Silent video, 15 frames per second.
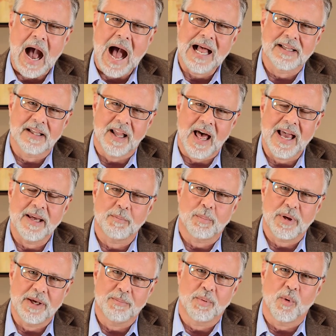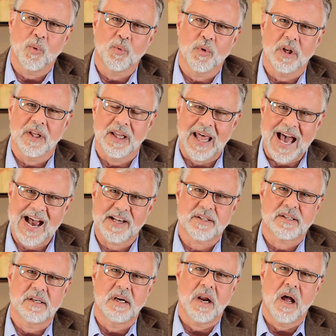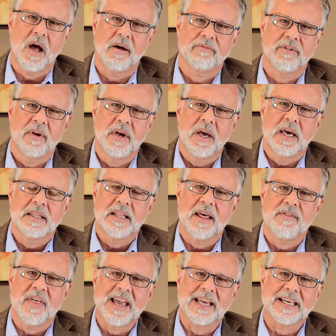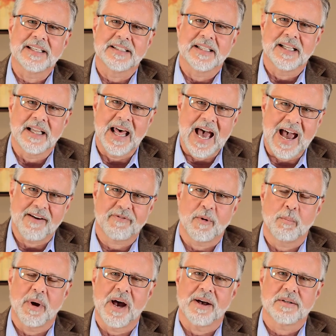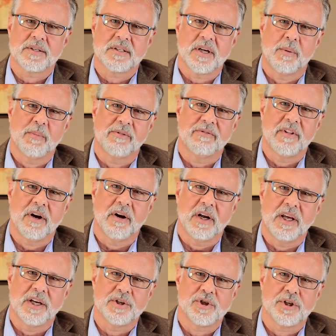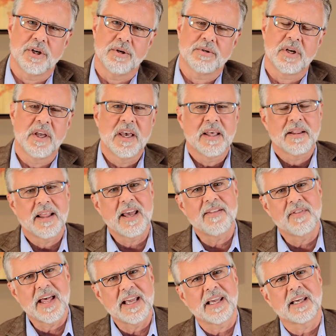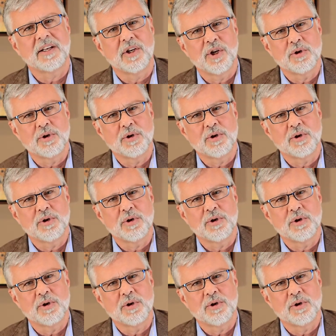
I like people relaxed enough that they can laugh about some of their issues. Then they can